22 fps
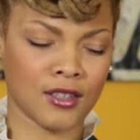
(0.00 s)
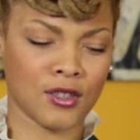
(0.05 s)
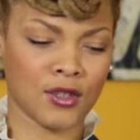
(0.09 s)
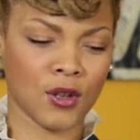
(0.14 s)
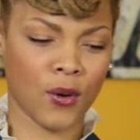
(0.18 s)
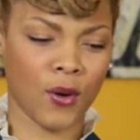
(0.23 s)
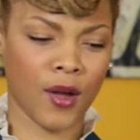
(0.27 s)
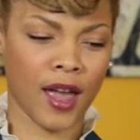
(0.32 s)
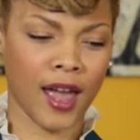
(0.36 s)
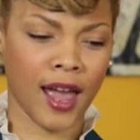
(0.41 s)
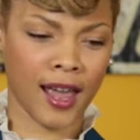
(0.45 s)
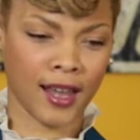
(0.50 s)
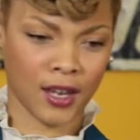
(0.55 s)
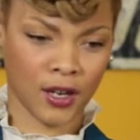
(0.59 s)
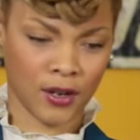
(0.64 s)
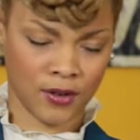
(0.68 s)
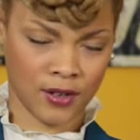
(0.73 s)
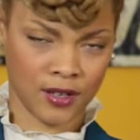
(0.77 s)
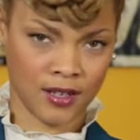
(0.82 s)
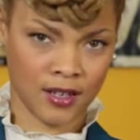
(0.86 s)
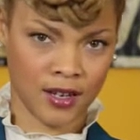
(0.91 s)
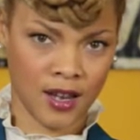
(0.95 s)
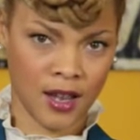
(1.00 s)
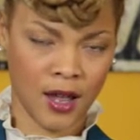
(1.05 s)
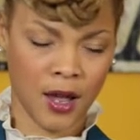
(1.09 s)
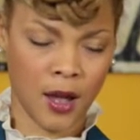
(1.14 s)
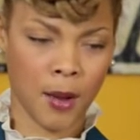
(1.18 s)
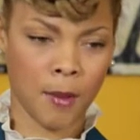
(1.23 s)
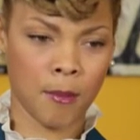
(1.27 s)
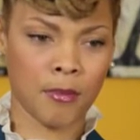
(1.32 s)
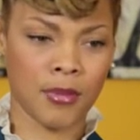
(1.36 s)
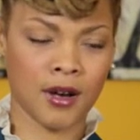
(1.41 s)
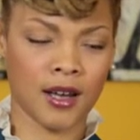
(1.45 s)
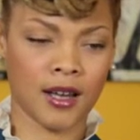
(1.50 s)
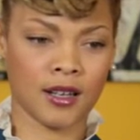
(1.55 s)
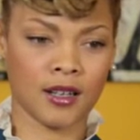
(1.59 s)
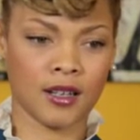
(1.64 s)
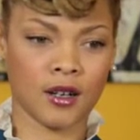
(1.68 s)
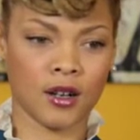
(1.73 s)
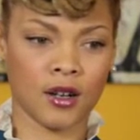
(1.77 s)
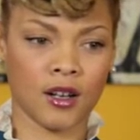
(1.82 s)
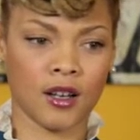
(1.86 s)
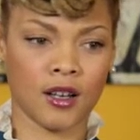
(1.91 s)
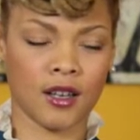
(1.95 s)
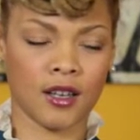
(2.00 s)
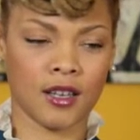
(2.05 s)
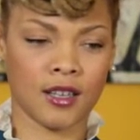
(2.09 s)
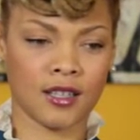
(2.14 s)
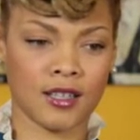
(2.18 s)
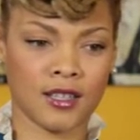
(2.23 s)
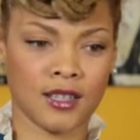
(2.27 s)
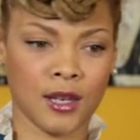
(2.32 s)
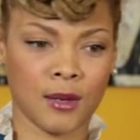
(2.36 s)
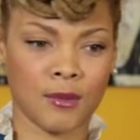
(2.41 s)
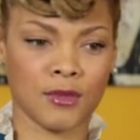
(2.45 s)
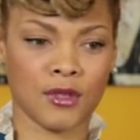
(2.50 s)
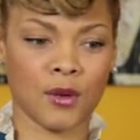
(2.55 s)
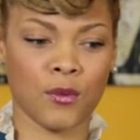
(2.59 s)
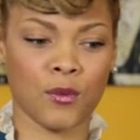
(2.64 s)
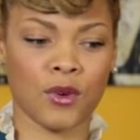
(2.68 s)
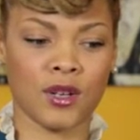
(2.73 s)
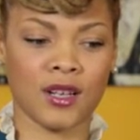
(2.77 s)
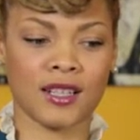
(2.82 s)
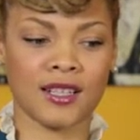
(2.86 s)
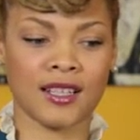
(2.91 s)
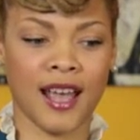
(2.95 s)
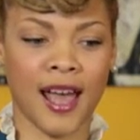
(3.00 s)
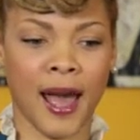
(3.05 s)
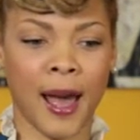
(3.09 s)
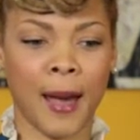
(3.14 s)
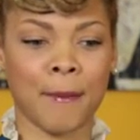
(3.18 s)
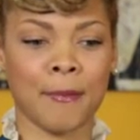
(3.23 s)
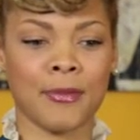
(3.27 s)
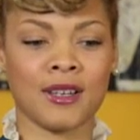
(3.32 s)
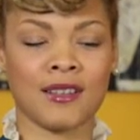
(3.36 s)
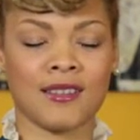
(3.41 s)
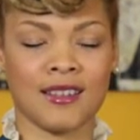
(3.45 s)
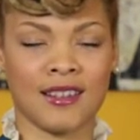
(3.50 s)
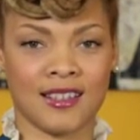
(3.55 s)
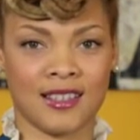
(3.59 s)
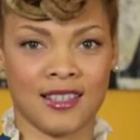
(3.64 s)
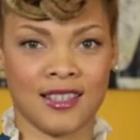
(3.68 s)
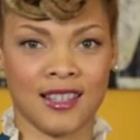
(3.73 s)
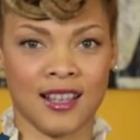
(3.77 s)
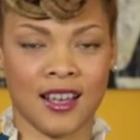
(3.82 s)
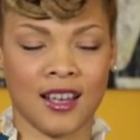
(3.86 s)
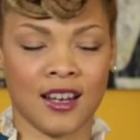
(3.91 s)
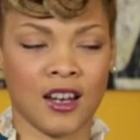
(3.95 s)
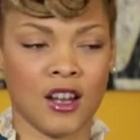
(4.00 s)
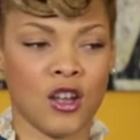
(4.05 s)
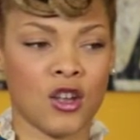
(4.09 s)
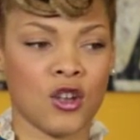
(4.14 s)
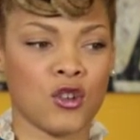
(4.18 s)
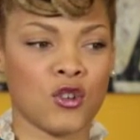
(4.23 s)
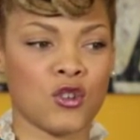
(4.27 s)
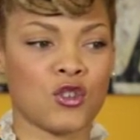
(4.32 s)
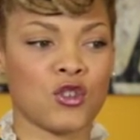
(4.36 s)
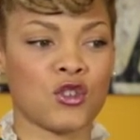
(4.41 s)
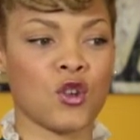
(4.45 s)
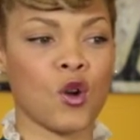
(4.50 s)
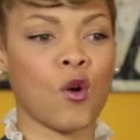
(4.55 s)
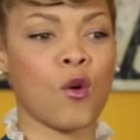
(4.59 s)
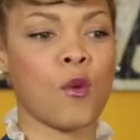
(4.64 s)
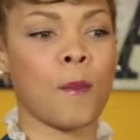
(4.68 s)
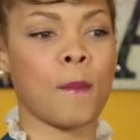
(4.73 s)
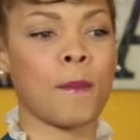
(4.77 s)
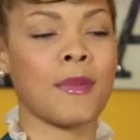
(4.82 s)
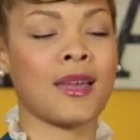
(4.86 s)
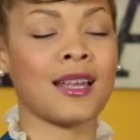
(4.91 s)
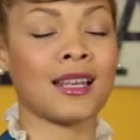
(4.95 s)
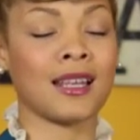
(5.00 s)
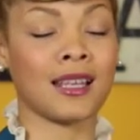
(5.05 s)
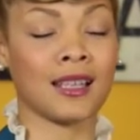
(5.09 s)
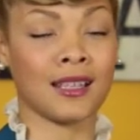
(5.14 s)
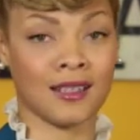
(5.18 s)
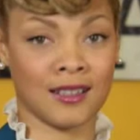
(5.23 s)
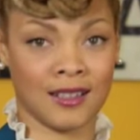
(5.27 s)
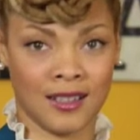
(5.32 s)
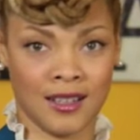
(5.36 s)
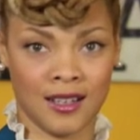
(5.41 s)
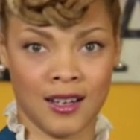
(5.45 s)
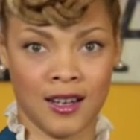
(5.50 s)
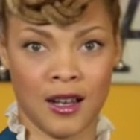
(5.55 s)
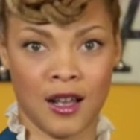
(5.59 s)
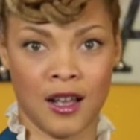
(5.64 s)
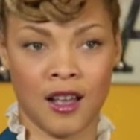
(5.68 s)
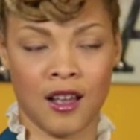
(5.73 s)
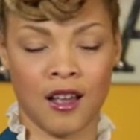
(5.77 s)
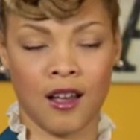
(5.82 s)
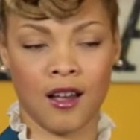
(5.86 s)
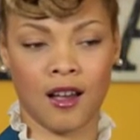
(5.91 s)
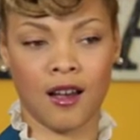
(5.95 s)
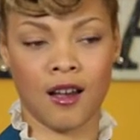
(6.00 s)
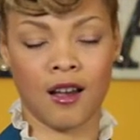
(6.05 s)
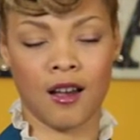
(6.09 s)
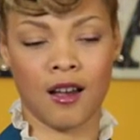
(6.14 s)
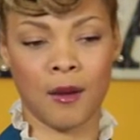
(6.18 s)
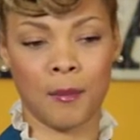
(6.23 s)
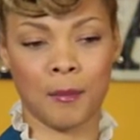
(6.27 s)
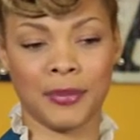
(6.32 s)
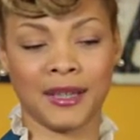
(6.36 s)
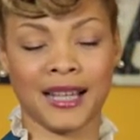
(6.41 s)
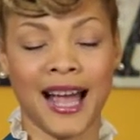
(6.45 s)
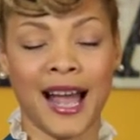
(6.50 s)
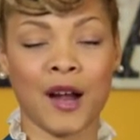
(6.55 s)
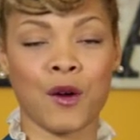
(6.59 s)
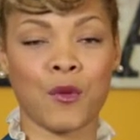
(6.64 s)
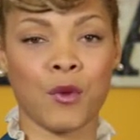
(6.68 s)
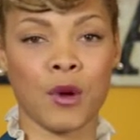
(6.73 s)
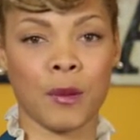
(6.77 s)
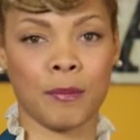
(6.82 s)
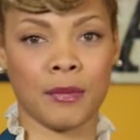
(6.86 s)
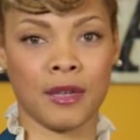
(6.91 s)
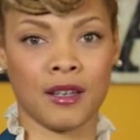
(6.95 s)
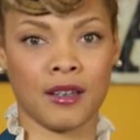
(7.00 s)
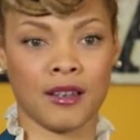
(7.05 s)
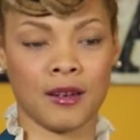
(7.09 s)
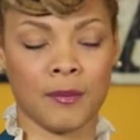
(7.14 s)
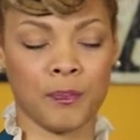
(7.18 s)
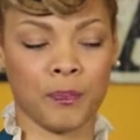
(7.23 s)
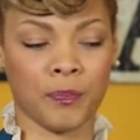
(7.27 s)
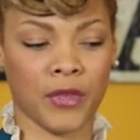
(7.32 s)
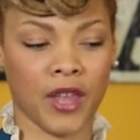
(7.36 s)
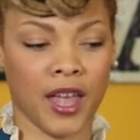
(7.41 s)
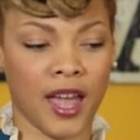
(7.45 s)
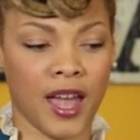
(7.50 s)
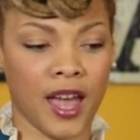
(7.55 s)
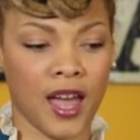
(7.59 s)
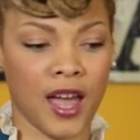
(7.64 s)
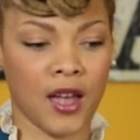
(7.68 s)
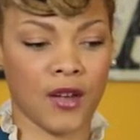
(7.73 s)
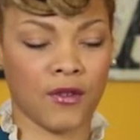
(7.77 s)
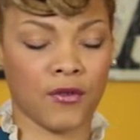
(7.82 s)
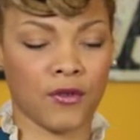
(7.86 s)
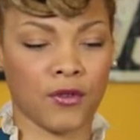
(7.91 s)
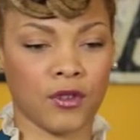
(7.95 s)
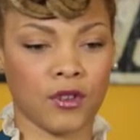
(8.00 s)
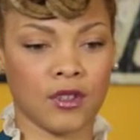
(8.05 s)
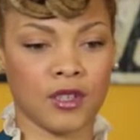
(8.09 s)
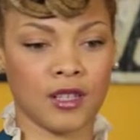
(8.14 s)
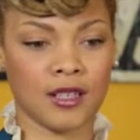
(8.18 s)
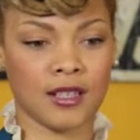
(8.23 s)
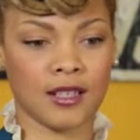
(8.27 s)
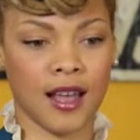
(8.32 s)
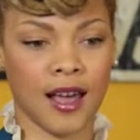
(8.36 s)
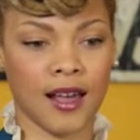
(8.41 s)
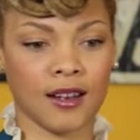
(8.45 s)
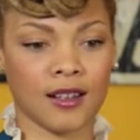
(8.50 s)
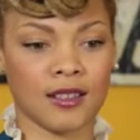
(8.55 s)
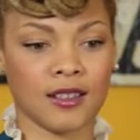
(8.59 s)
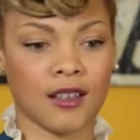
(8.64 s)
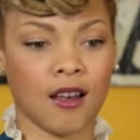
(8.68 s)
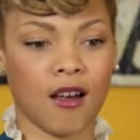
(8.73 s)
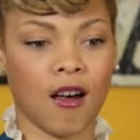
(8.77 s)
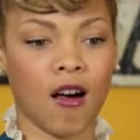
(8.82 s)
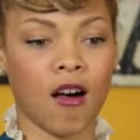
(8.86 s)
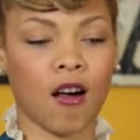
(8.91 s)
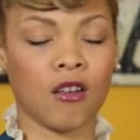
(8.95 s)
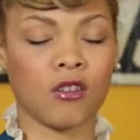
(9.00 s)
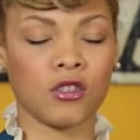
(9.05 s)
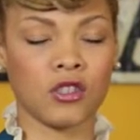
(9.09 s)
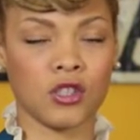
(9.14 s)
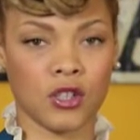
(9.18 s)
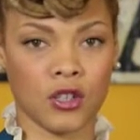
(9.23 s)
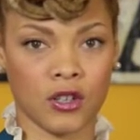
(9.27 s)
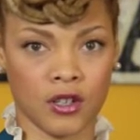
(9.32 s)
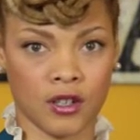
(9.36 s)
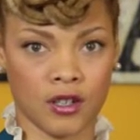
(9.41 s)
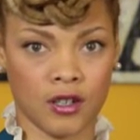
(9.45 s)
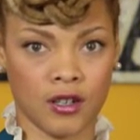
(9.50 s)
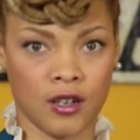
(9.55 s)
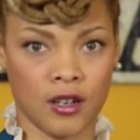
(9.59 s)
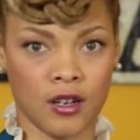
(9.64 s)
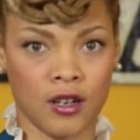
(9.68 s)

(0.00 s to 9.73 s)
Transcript: so accurate. But it seems that what has happened is that so many black women have decided to alter